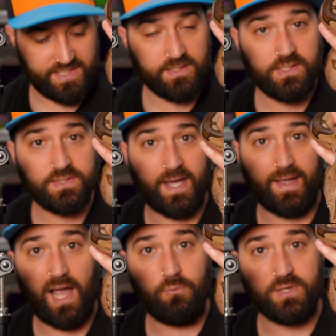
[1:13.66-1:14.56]
single night,
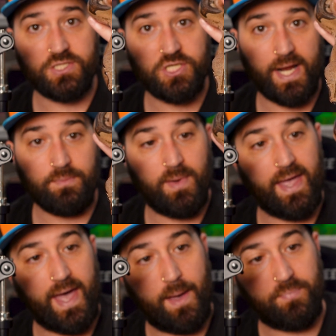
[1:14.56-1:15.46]
I would check my
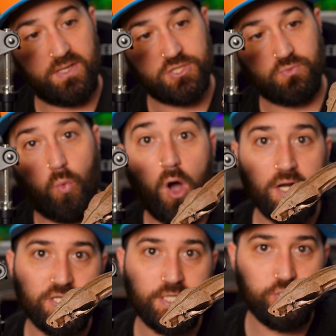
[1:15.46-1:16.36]
app and just watch it